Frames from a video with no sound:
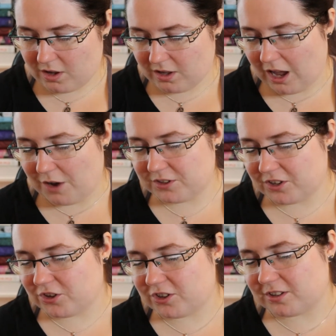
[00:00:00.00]
I was
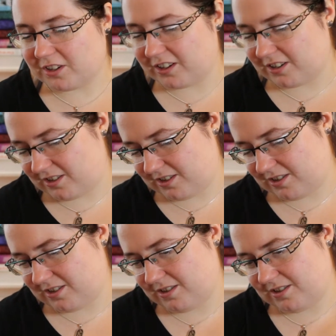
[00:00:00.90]
literally just like,
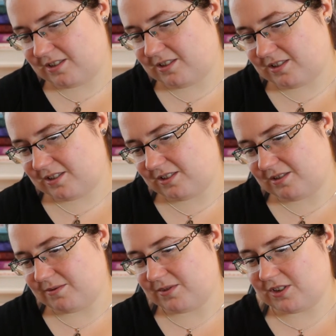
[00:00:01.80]

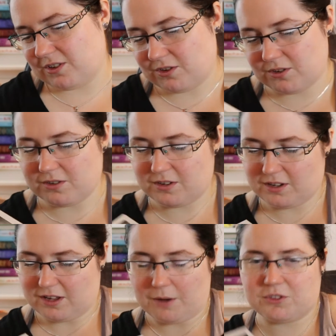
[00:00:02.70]
so
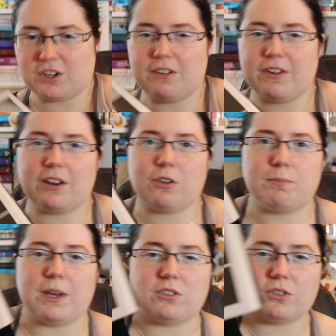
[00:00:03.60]
I'm trying to find a good page.